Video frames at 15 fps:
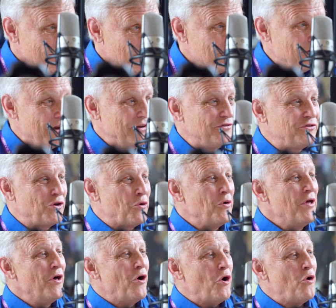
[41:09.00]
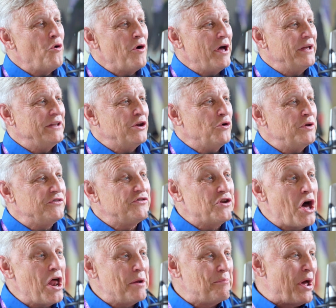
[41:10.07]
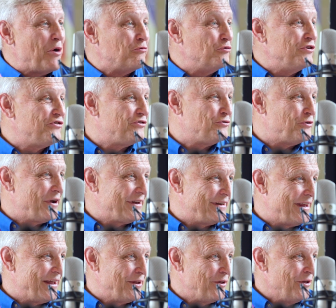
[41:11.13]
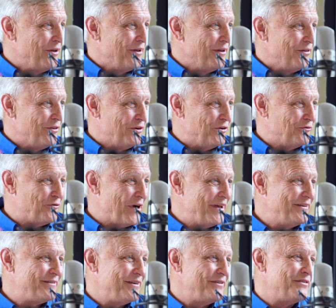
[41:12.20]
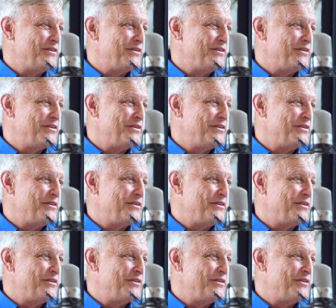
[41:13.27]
right? So it's not about restricting the devices.